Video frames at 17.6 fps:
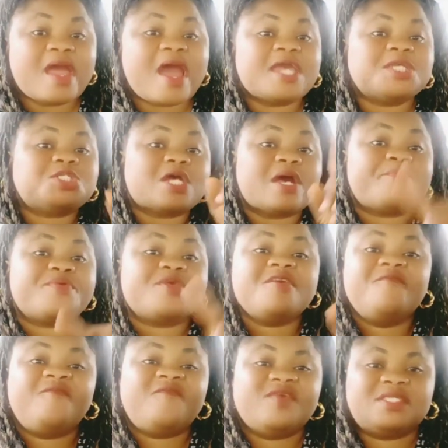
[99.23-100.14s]
I shall
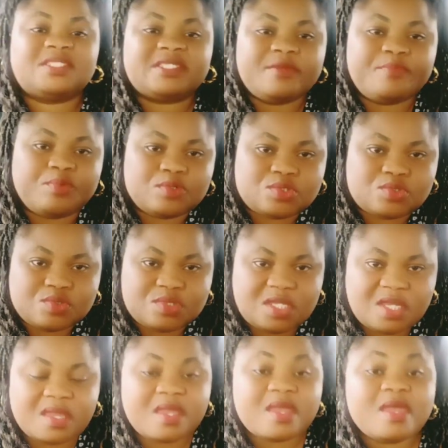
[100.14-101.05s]
be invisible
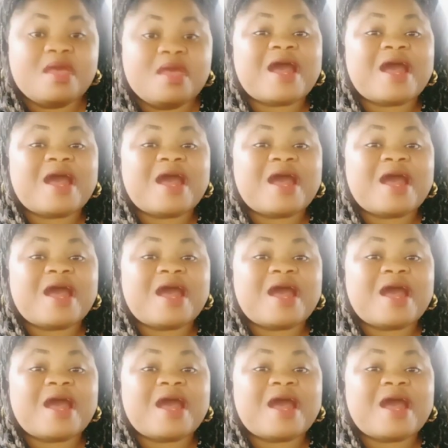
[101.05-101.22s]
today.